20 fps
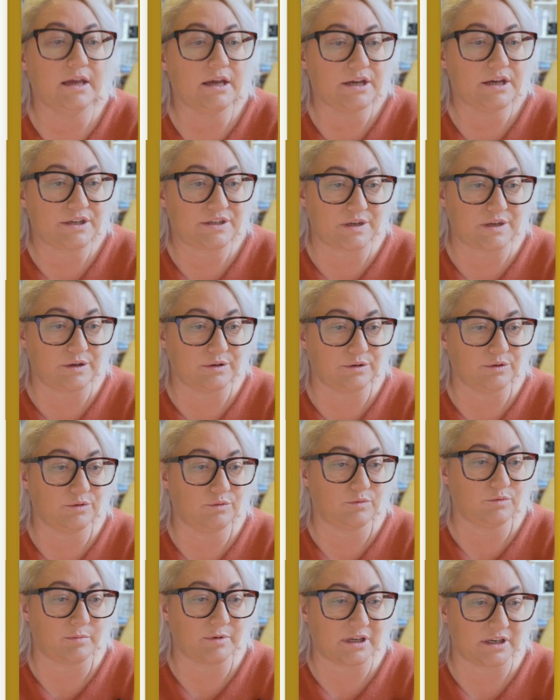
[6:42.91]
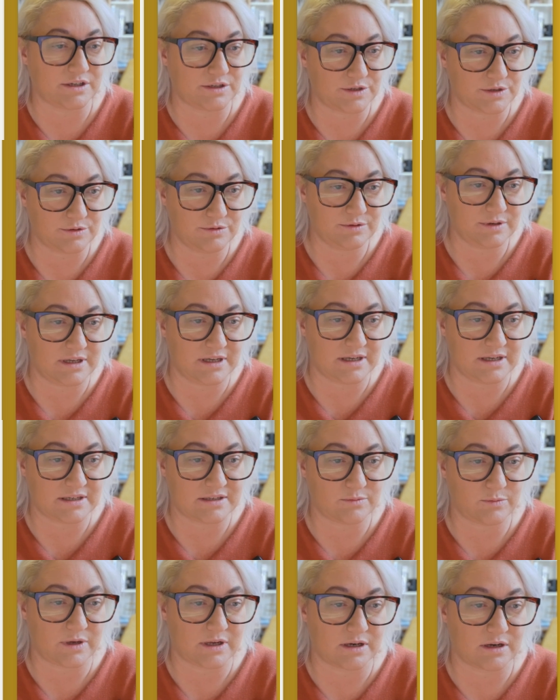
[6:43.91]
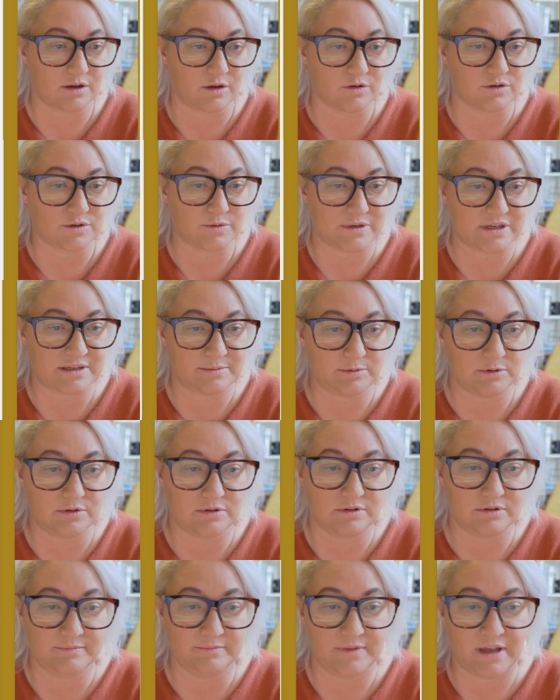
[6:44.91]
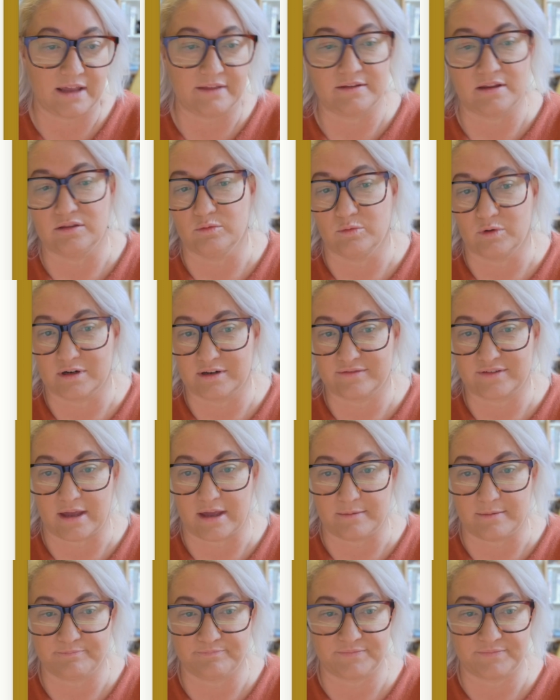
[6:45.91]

So what we're gonna do is we're gonna go to explore and then the what if game.